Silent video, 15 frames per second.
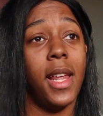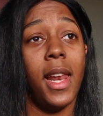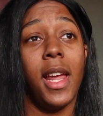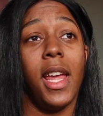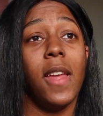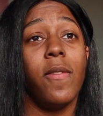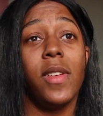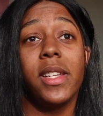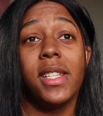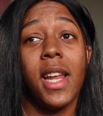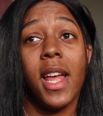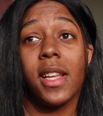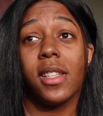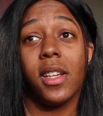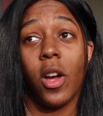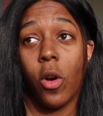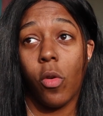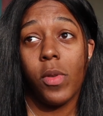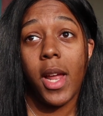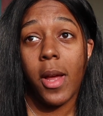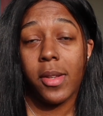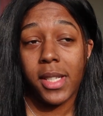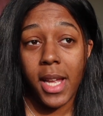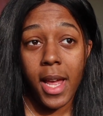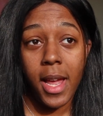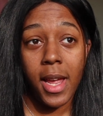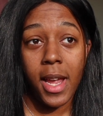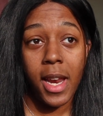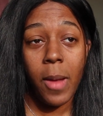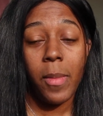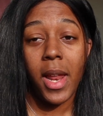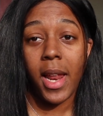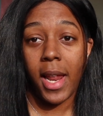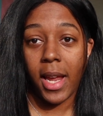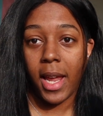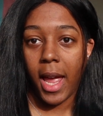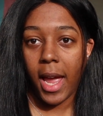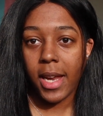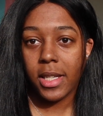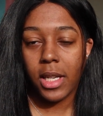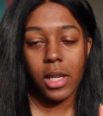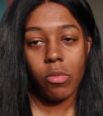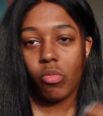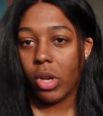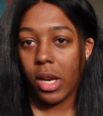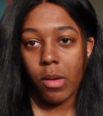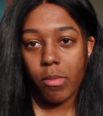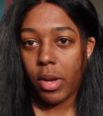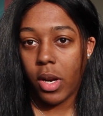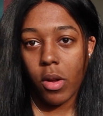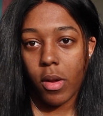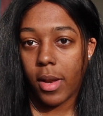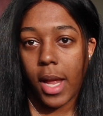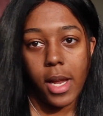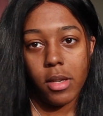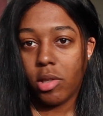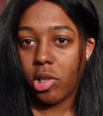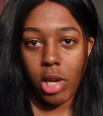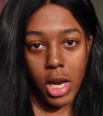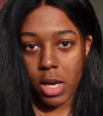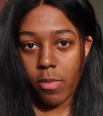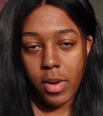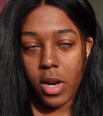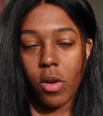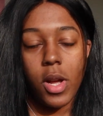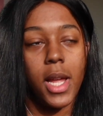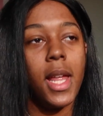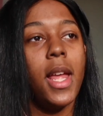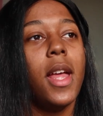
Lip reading: Like, if it's not cold outside and I'm not, like, ashy, I didn't put it on. I didn't put it on.